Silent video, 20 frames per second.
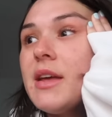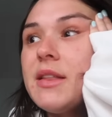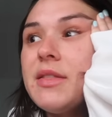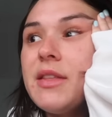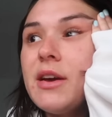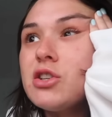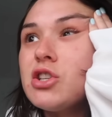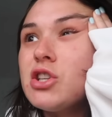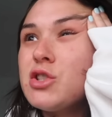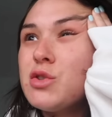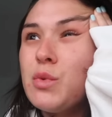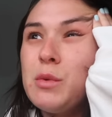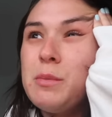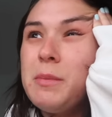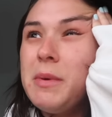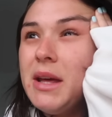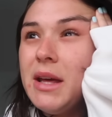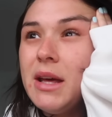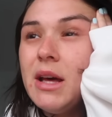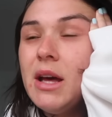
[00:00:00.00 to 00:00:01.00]
there just would
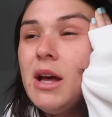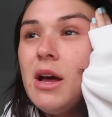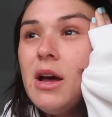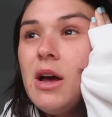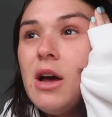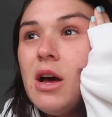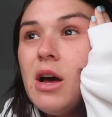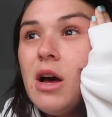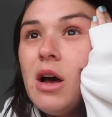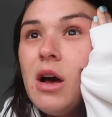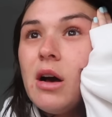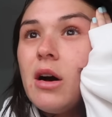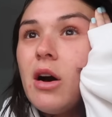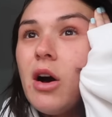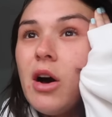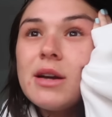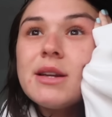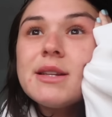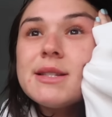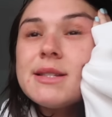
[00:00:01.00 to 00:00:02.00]
be,
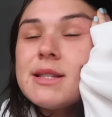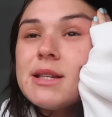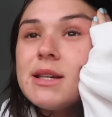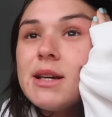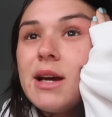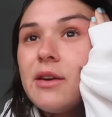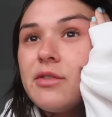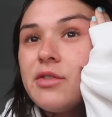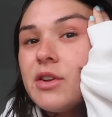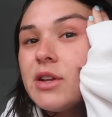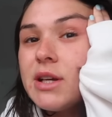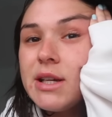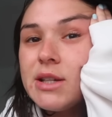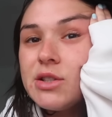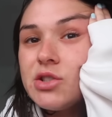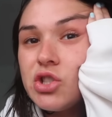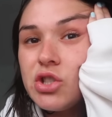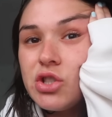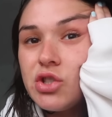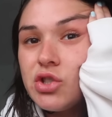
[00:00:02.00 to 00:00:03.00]
honestly, I feel like
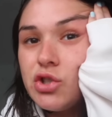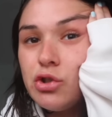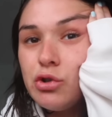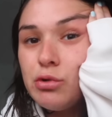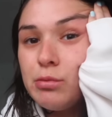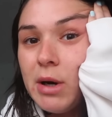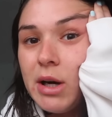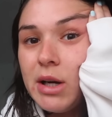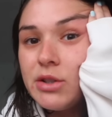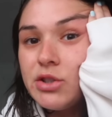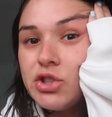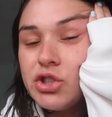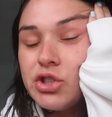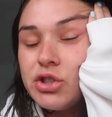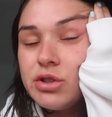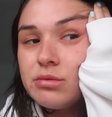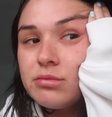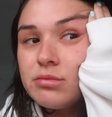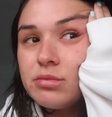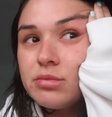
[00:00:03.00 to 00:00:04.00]
it's just too
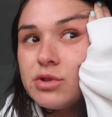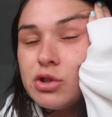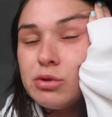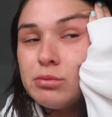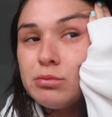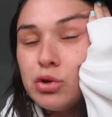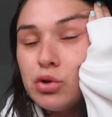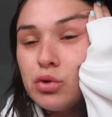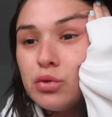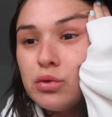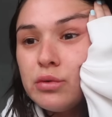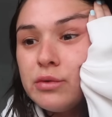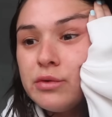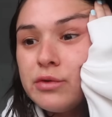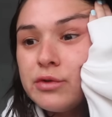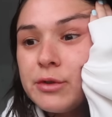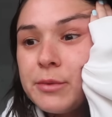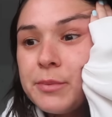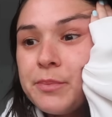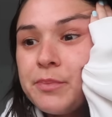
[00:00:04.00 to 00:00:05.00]
much to
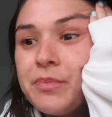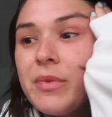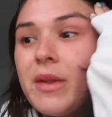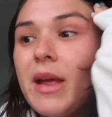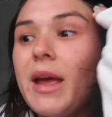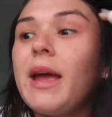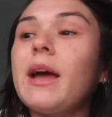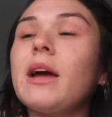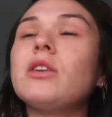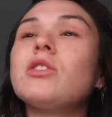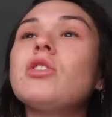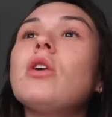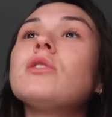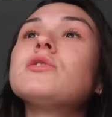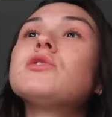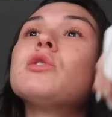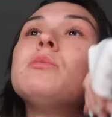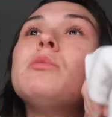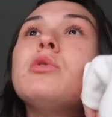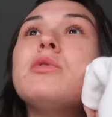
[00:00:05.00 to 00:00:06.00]
move. And
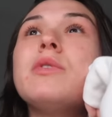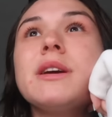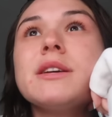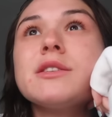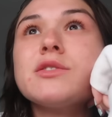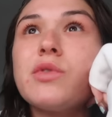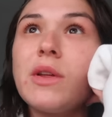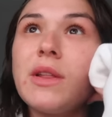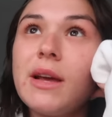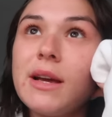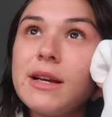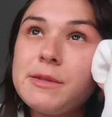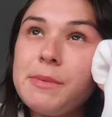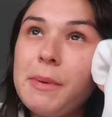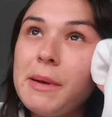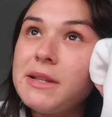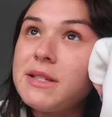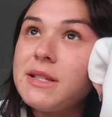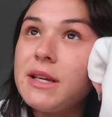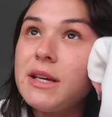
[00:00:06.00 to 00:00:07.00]
also, moving is really
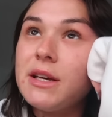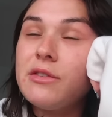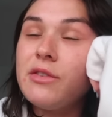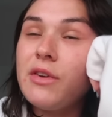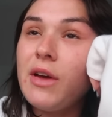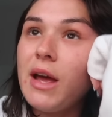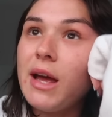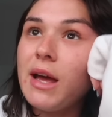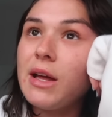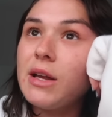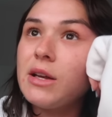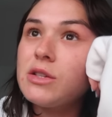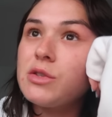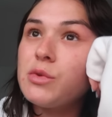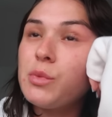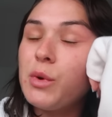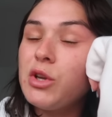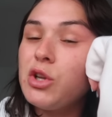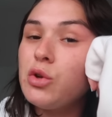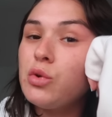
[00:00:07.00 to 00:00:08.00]
expensive, and
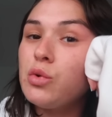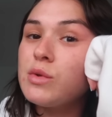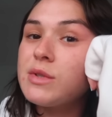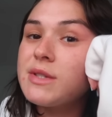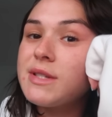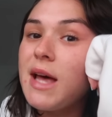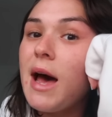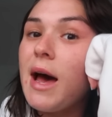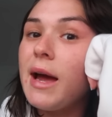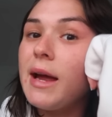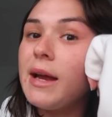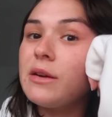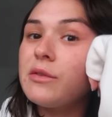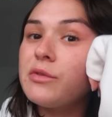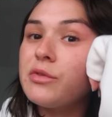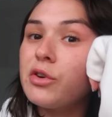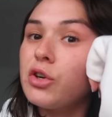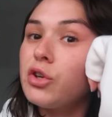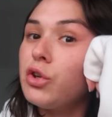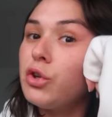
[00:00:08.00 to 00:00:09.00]
when you sign
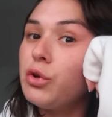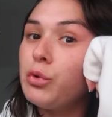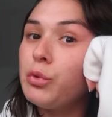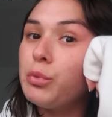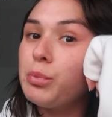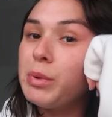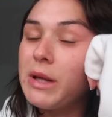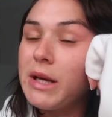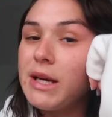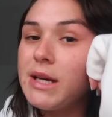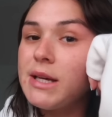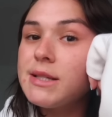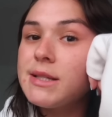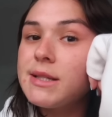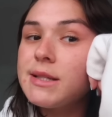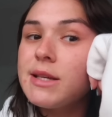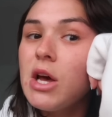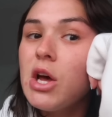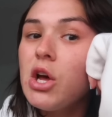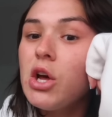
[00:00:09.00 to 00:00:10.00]
for a new
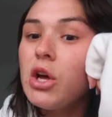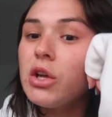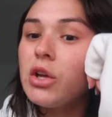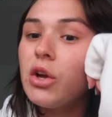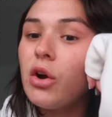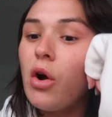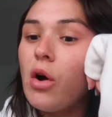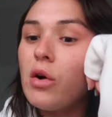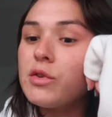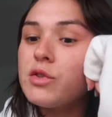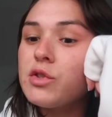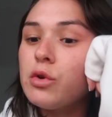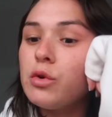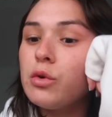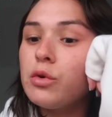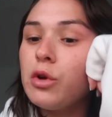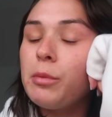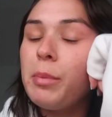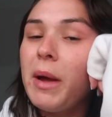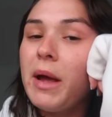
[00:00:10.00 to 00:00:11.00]
place,
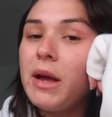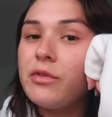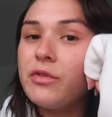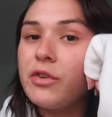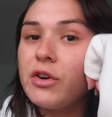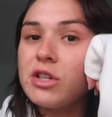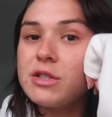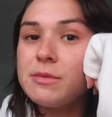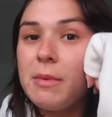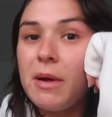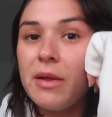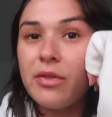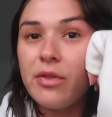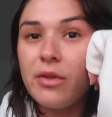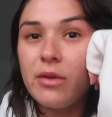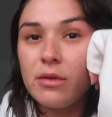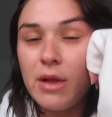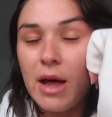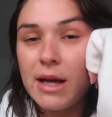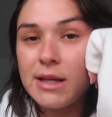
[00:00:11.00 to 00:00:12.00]
you're paying first month,
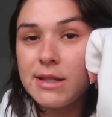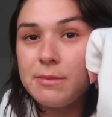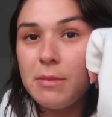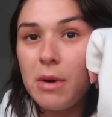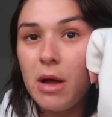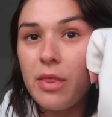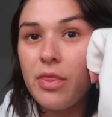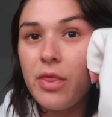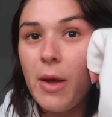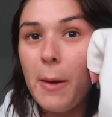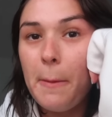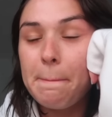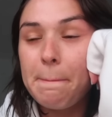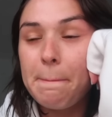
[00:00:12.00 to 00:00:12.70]
last month,